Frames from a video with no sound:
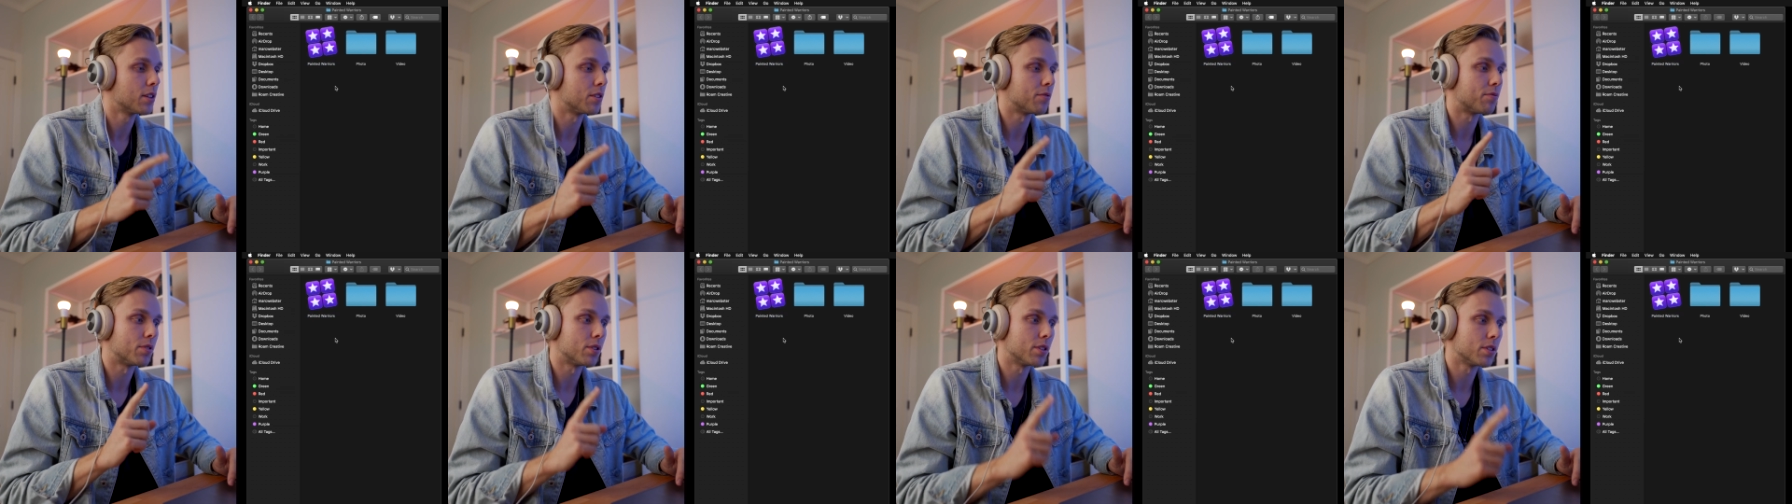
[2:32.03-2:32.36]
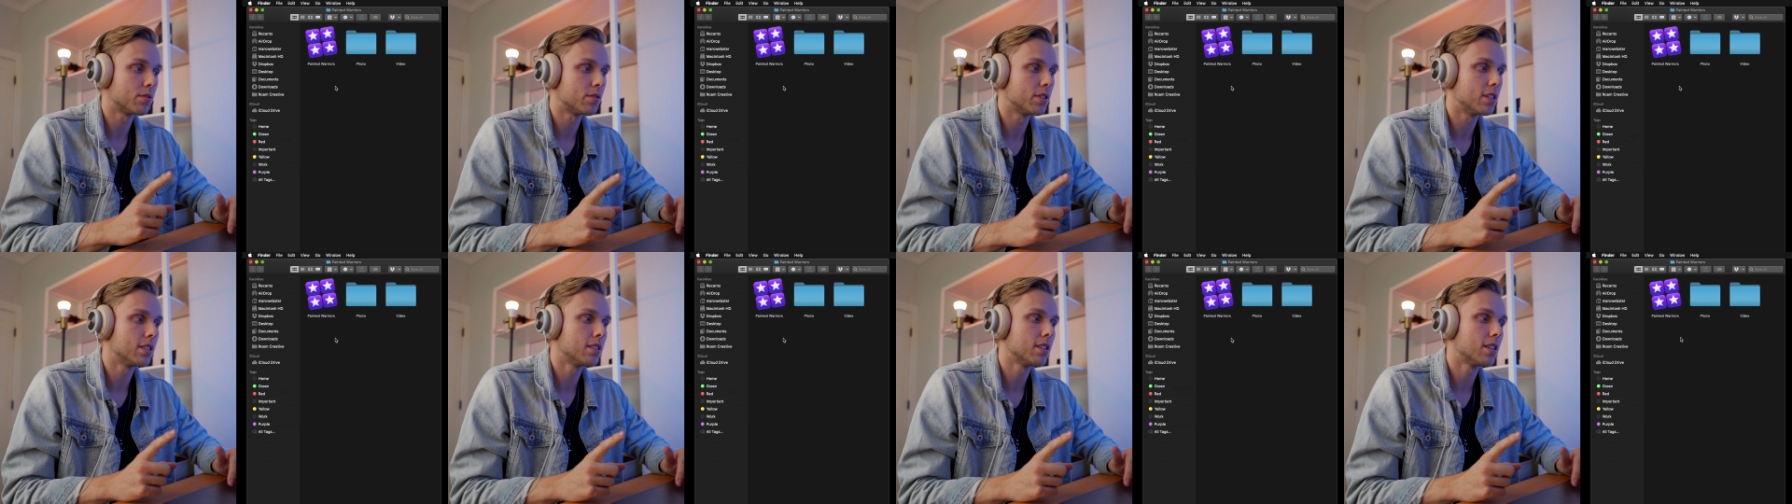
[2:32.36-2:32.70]
The first
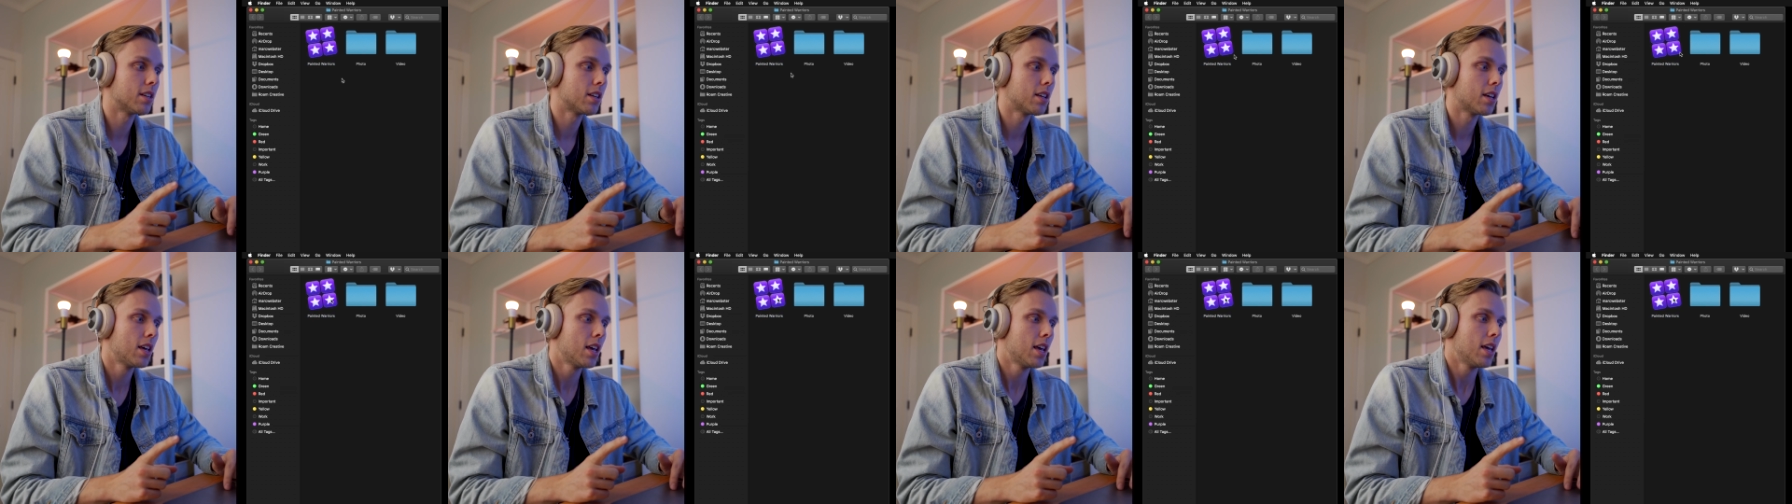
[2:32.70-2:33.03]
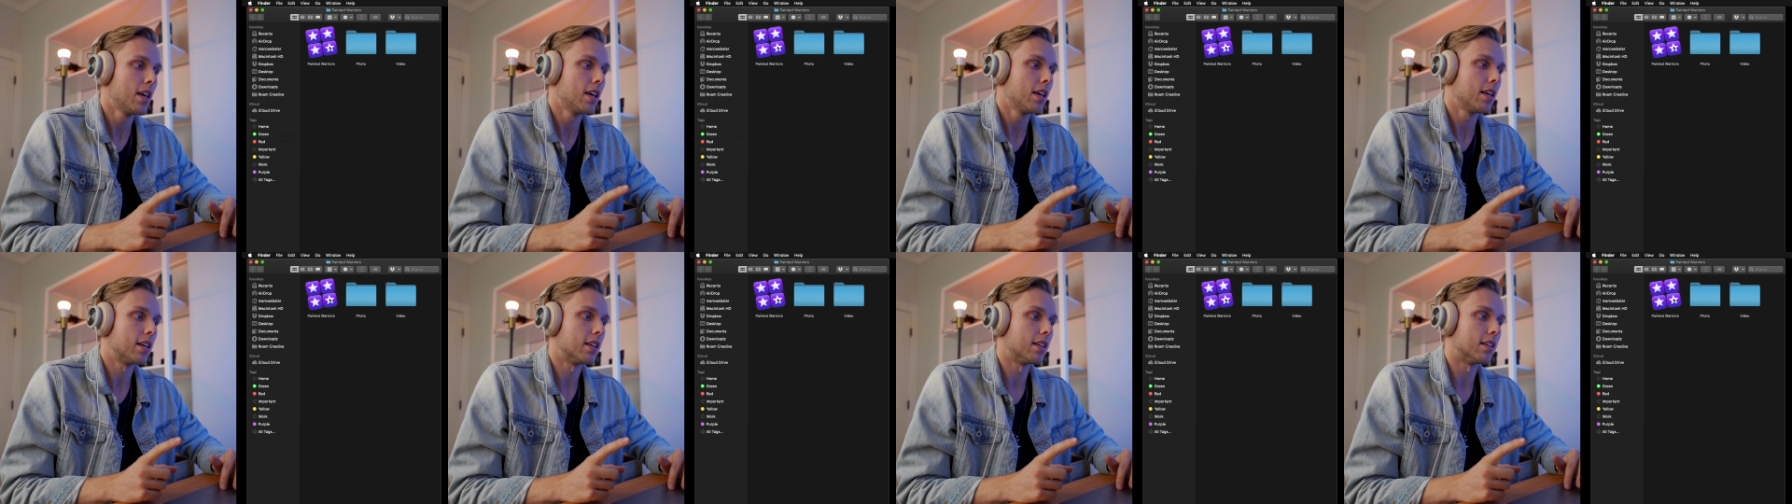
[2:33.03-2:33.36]
reason
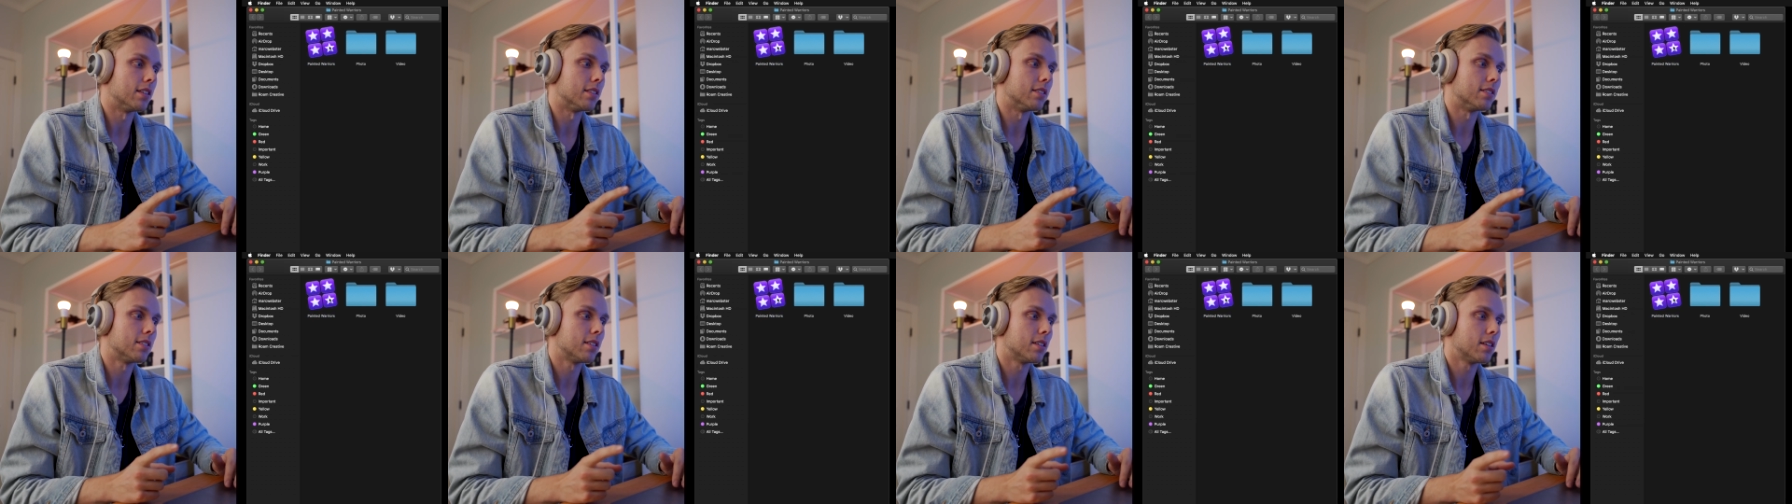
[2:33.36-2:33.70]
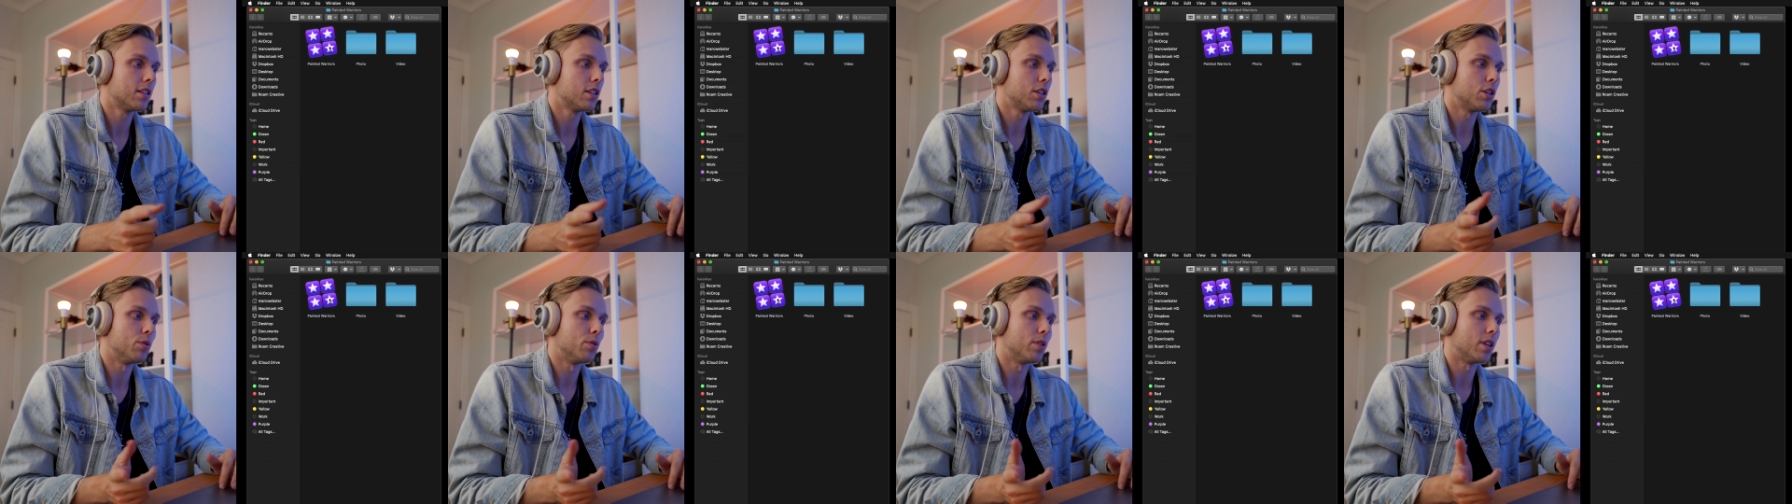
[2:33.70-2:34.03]
is
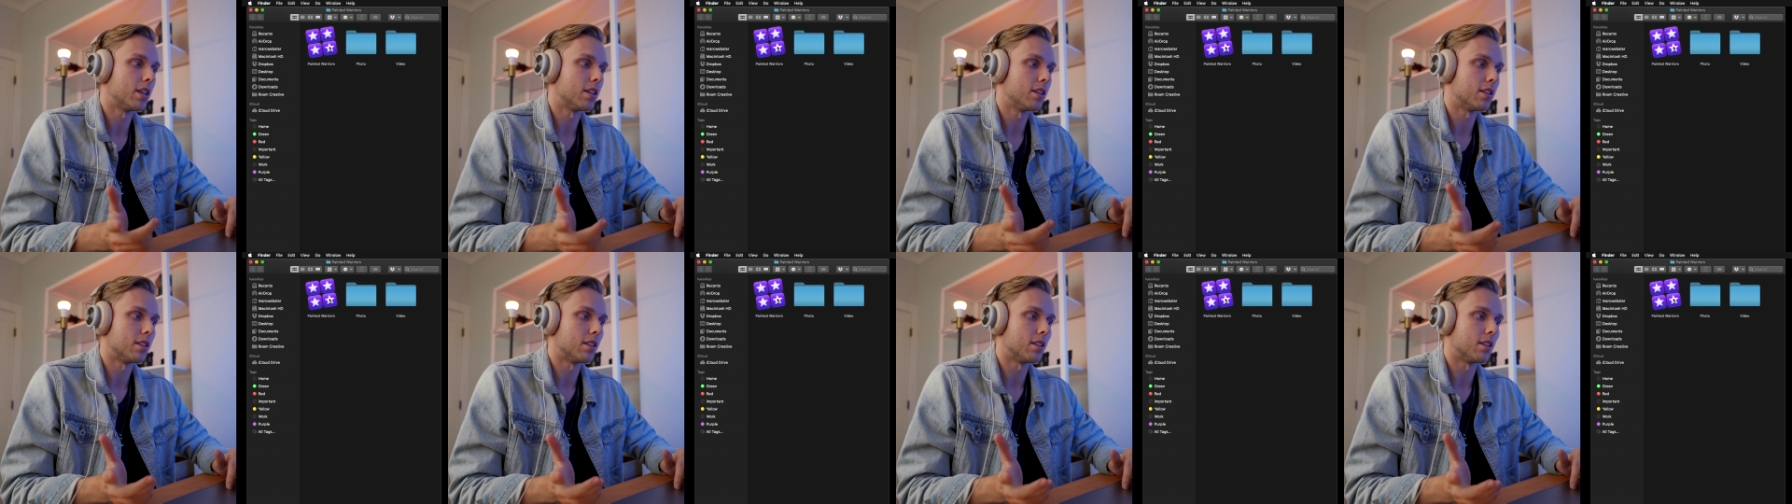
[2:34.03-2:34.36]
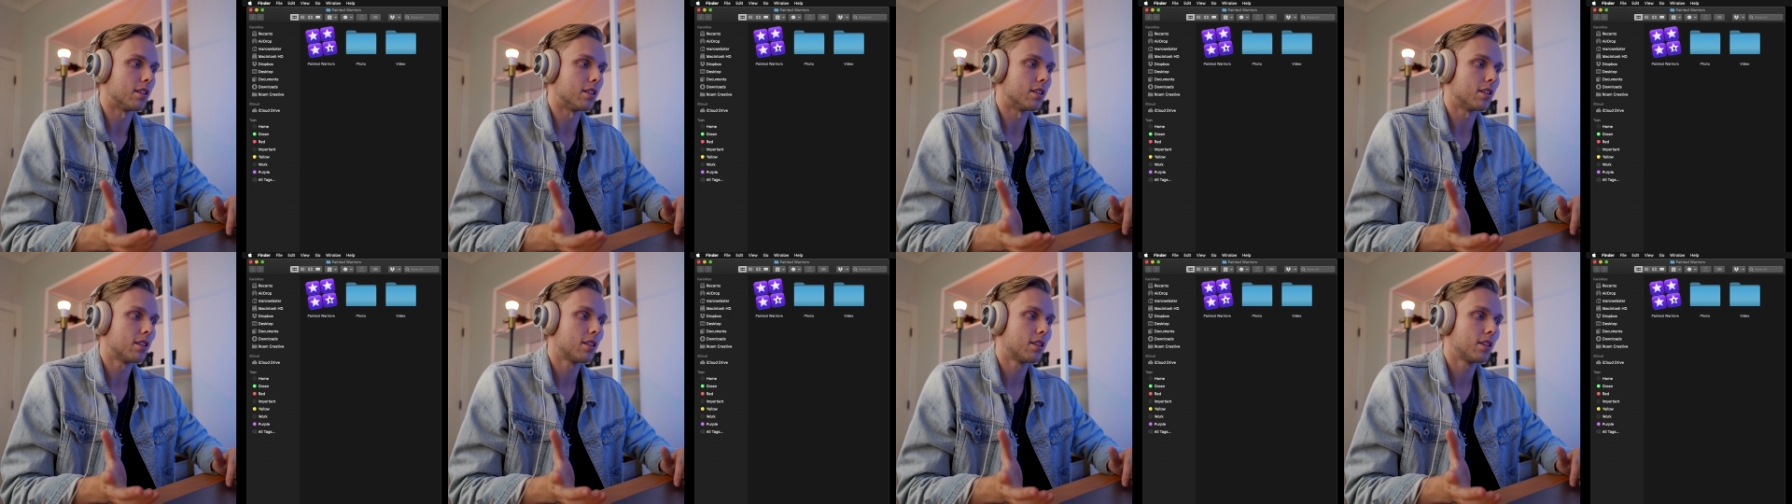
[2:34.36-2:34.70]
you can